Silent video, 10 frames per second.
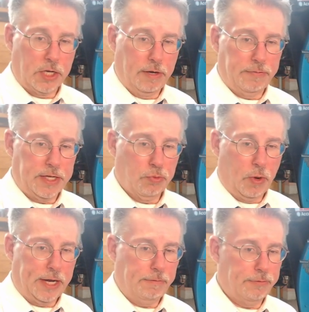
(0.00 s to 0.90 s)
of the
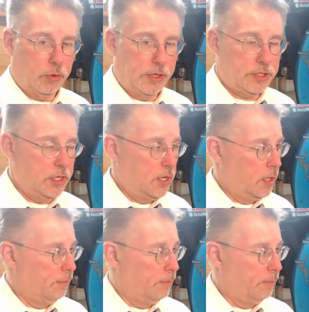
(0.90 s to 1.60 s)
rainforest,